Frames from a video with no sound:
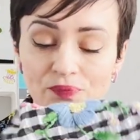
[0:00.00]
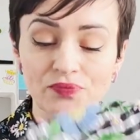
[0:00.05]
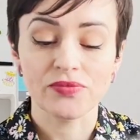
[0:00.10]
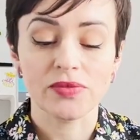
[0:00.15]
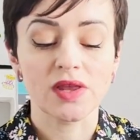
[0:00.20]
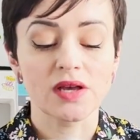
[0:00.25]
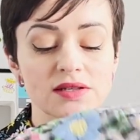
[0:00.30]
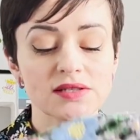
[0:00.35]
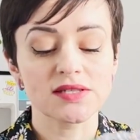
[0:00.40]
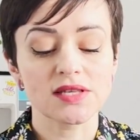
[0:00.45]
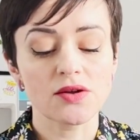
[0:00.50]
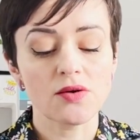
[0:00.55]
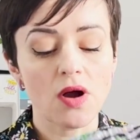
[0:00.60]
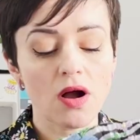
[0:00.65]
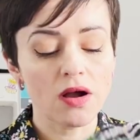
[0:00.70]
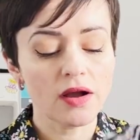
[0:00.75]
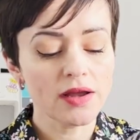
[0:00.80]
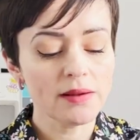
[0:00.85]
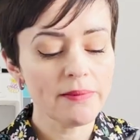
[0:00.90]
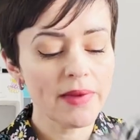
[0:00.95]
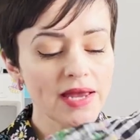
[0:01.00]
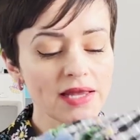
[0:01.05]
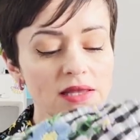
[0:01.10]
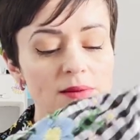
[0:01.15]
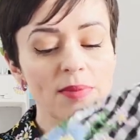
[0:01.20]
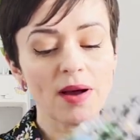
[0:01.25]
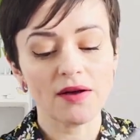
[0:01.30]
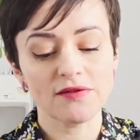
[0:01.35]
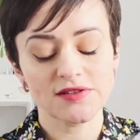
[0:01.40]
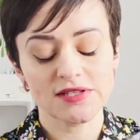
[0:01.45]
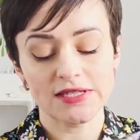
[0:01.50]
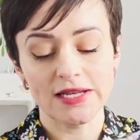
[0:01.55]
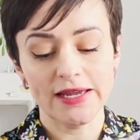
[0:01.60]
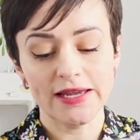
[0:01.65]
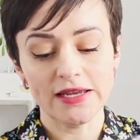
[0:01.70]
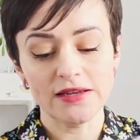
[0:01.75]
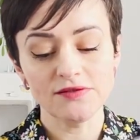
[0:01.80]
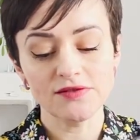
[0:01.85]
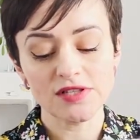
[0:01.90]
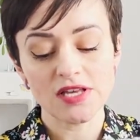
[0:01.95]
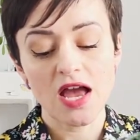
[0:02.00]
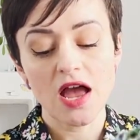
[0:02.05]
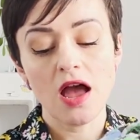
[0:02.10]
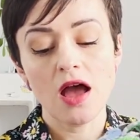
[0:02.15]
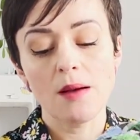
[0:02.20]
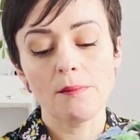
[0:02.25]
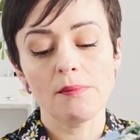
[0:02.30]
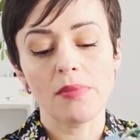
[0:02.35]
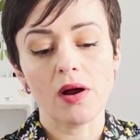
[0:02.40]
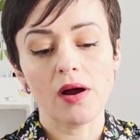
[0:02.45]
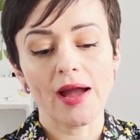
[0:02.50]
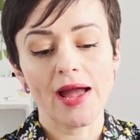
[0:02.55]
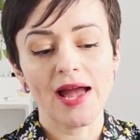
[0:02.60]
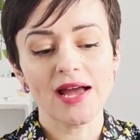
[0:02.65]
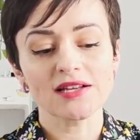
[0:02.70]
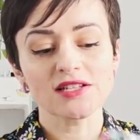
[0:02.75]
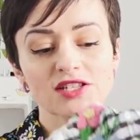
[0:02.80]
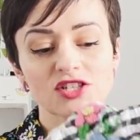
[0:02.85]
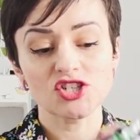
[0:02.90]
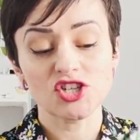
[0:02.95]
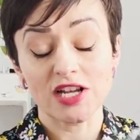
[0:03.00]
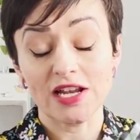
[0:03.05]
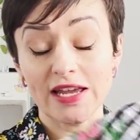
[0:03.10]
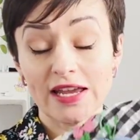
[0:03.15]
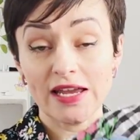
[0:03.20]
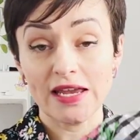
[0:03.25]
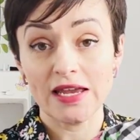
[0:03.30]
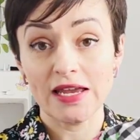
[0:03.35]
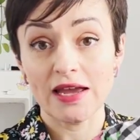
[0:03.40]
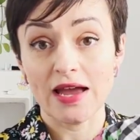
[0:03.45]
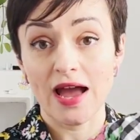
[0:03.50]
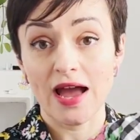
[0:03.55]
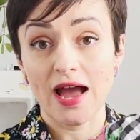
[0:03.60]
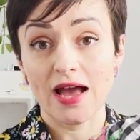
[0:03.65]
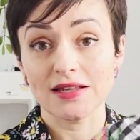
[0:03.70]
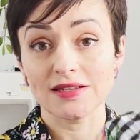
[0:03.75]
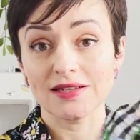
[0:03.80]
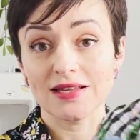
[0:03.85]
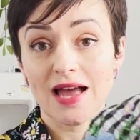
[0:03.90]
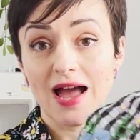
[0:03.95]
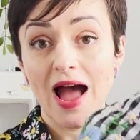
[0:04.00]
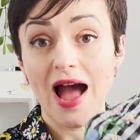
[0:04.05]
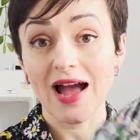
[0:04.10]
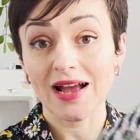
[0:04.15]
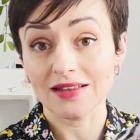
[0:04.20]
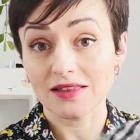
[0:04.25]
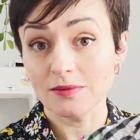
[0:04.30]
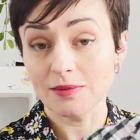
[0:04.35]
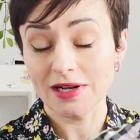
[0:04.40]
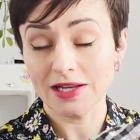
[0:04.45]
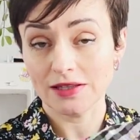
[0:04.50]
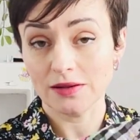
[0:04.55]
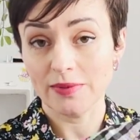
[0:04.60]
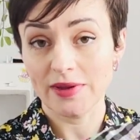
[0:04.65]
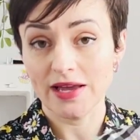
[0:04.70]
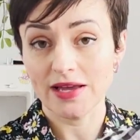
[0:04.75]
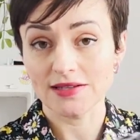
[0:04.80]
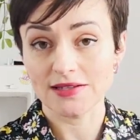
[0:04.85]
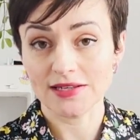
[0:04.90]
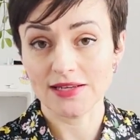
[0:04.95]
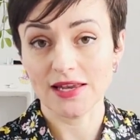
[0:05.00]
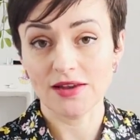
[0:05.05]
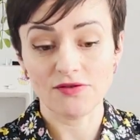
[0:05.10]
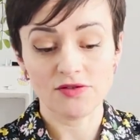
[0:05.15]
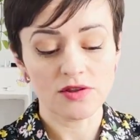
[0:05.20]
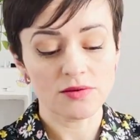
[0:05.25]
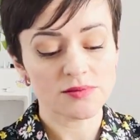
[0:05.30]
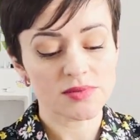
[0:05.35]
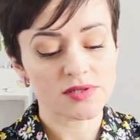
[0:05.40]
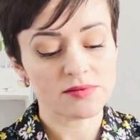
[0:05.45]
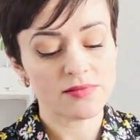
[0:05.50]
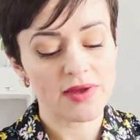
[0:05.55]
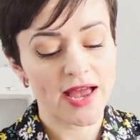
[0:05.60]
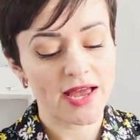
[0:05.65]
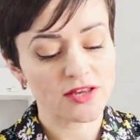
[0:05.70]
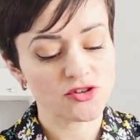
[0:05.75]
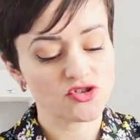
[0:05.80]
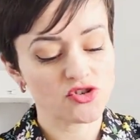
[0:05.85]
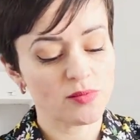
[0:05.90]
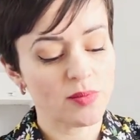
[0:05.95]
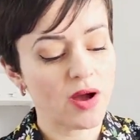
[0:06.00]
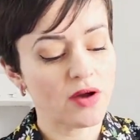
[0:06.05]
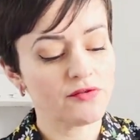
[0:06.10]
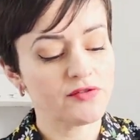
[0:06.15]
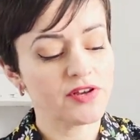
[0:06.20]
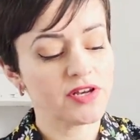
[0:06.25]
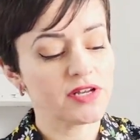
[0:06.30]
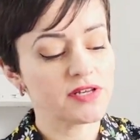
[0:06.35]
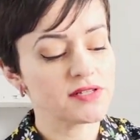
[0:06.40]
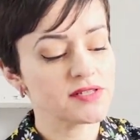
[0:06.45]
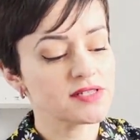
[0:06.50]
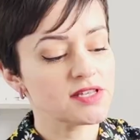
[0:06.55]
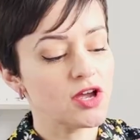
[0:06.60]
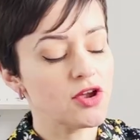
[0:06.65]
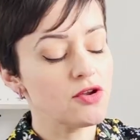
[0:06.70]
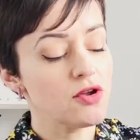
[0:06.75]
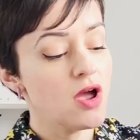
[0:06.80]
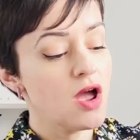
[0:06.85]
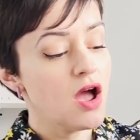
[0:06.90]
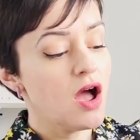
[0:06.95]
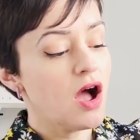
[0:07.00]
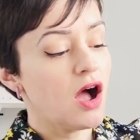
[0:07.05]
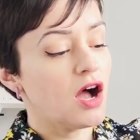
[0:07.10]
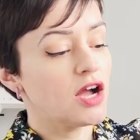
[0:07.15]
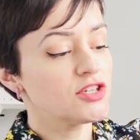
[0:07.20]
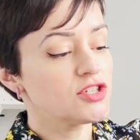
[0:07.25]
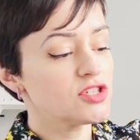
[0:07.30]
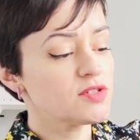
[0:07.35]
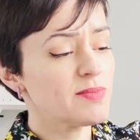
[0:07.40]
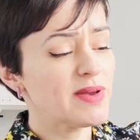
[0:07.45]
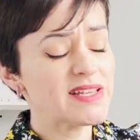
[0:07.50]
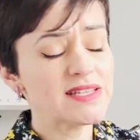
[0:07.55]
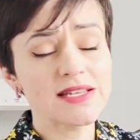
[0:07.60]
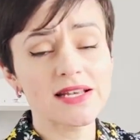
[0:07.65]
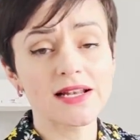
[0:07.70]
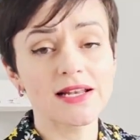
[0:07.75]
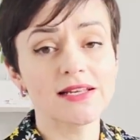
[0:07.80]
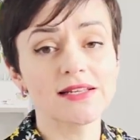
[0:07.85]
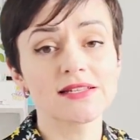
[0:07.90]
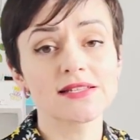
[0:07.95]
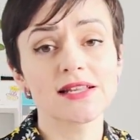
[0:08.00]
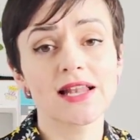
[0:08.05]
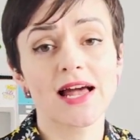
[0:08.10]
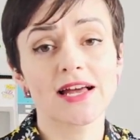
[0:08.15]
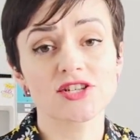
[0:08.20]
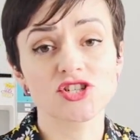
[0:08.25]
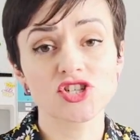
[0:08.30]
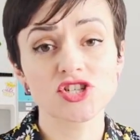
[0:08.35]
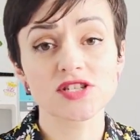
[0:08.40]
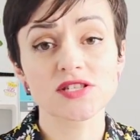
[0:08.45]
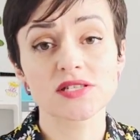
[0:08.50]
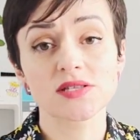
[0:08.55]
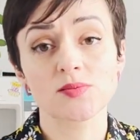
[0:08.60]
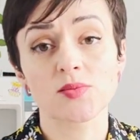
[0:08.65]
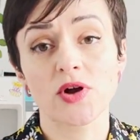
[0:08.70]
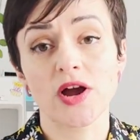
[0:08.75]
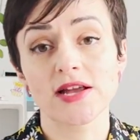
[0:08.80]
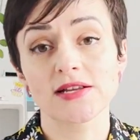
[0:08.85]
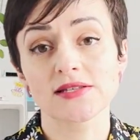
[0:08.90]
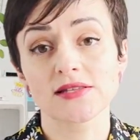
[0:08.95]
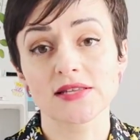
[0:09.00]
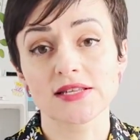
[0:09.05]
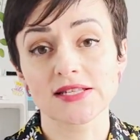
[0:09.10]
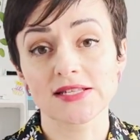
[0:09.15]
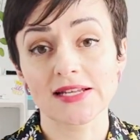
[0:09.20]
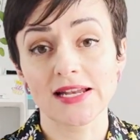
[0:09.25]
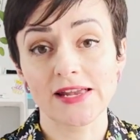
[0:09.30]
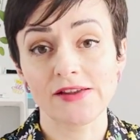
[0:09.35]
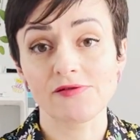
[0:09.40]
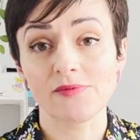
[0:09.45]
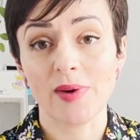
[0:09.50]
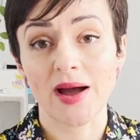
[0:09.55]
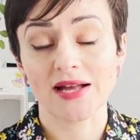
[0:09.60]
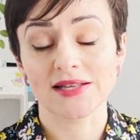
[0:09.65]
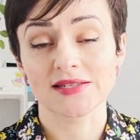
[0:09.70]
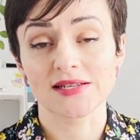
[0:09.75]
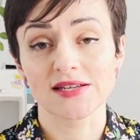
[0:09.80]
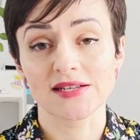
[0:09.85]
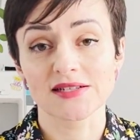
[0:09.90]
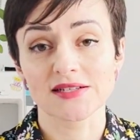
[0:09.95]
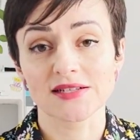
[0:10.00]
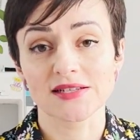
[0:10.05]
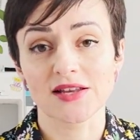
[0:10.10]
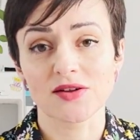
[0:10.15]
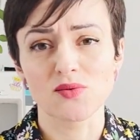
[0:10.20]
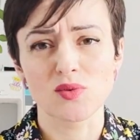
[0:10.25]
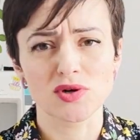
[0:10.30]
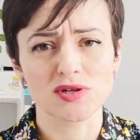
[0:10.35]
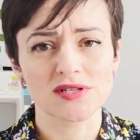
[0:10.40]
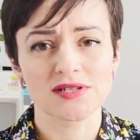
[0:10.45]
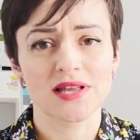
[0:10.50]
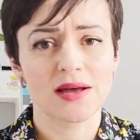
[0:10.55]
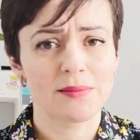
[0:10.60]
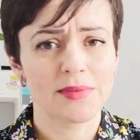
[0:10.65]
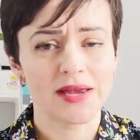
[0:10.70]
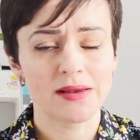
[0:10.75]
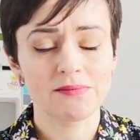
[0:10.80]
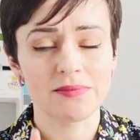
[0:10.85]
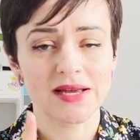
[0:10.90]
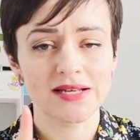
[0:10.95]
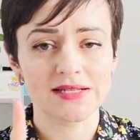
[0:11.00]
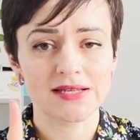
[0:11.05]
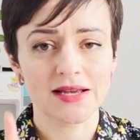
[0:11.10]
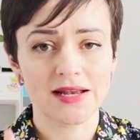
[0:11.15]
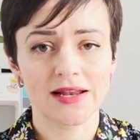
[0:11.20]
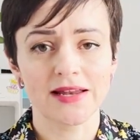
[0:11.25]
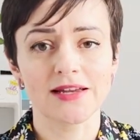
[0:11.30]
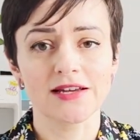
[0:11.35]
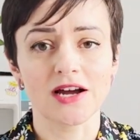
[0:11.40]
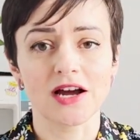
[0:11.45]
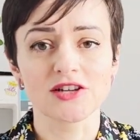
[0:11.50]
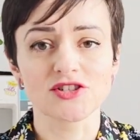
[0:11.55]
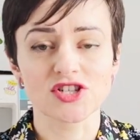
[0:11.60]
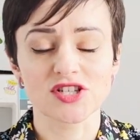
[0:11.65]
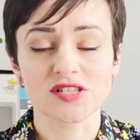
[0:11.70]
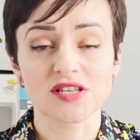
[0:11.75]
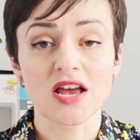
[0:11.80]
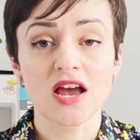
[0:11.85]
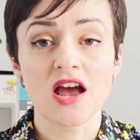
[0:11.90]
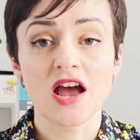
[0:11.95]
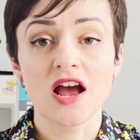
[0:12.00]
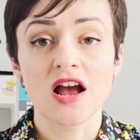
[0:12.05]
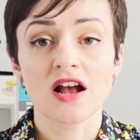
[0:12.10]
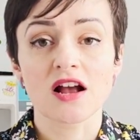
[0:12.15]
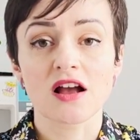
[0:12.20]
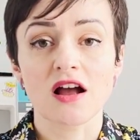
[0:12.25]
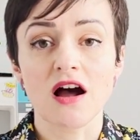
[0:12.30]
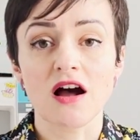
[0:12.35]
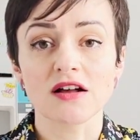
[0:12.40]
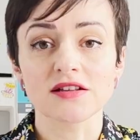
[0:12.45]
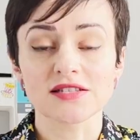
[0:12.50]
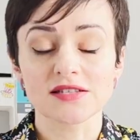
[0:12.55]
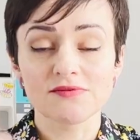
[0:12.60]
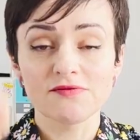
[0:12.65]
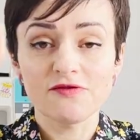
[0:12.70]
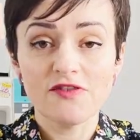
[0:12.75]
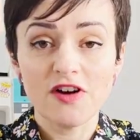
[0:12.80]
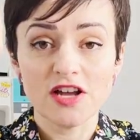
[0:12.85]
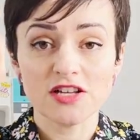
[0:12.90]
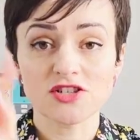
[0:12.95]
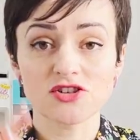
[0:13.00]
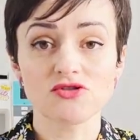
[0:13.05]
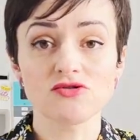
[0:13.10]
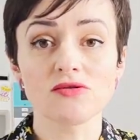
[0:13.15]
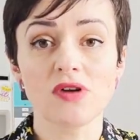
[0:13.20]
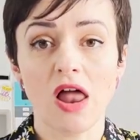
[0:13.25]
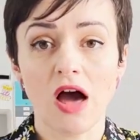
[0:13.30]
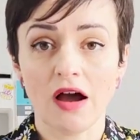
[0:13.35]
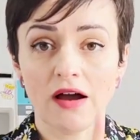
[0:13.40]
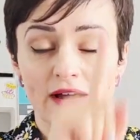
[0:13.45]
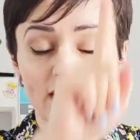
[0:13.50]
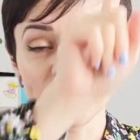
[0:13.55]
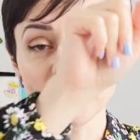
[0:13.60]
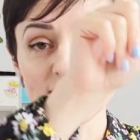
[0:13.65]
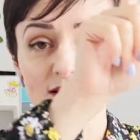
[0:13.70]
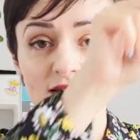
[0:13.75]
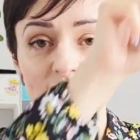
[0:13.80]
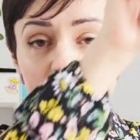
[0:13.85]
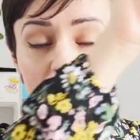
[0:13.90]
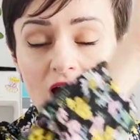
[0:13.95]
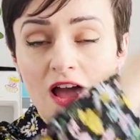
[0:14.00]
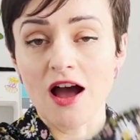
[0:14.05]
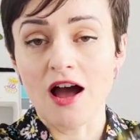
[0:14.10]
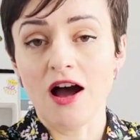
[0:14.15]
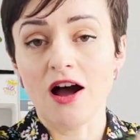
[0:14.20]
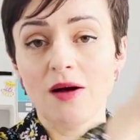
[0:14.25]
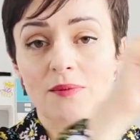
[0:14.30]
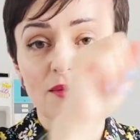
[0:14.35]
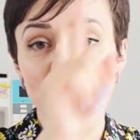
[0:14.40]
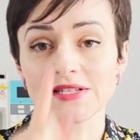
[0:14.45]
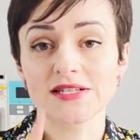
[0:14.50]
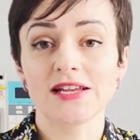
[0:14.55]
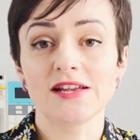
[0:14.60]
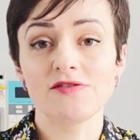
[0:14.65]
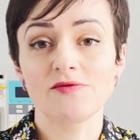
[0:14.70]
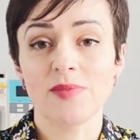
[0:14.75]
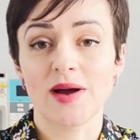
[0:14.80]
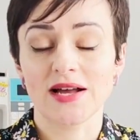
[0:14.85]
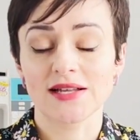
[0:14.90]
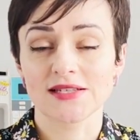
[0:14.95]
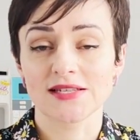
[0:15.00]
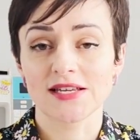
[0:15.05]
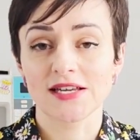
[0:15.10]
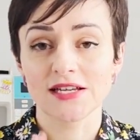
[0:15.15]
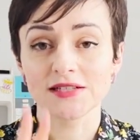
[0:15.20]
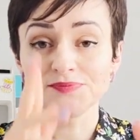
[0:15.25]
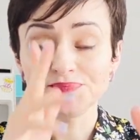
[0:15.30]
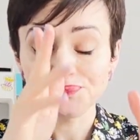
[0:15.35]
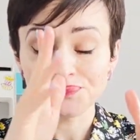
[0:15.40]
So I made the puff sleeves, but I actually hacked them a little bit to give them some extra puffiness. So I just basically slashed and spread the sleeve pattern. So what does that mean? Basically I just cut some vertical lines up the sleeve pattern